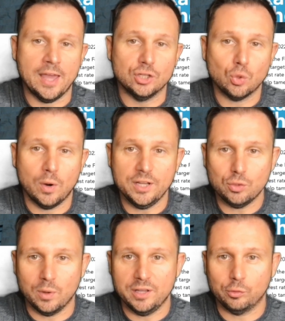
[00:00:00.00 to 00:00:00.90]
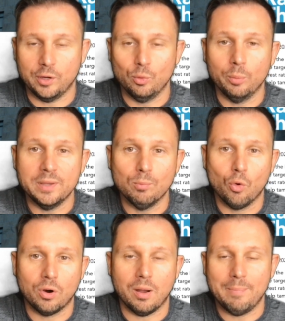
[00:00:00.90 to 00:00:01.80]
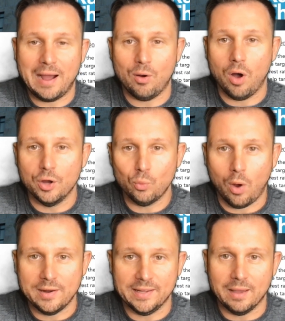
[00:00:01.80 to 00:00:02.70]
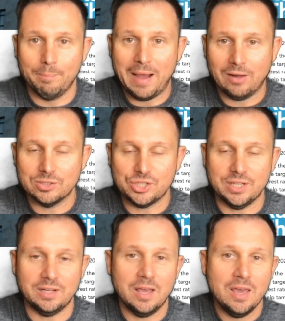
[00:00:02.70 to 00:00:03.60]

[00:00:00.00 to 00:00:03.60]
and 2023 will be more about unwinding a balance sheet.